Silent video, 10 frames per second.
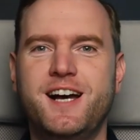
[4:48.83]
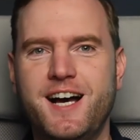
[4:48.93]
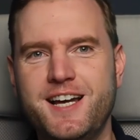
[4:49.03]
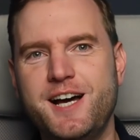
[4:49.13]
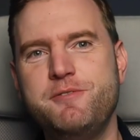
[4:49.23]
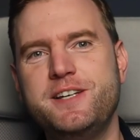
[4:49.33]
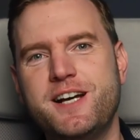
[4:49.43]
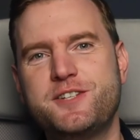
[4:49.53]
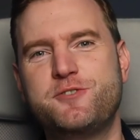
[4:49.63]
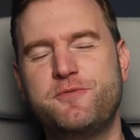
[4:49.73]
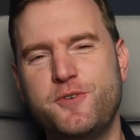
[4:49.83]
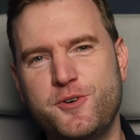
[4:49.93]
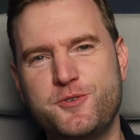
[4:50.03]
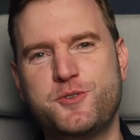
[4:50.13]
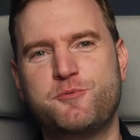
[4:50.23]
allowing us to
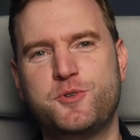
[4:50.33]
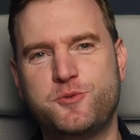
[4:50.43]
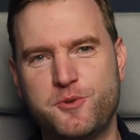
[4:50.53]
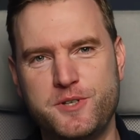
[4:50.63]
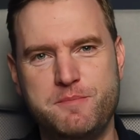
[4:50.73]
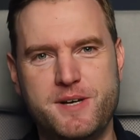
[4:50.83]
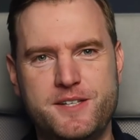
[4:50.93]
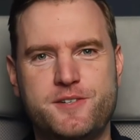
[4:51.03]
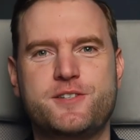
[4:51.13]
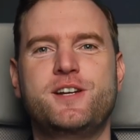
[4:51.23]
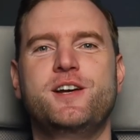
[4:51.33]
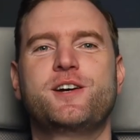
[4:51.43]
focus on what truly matters: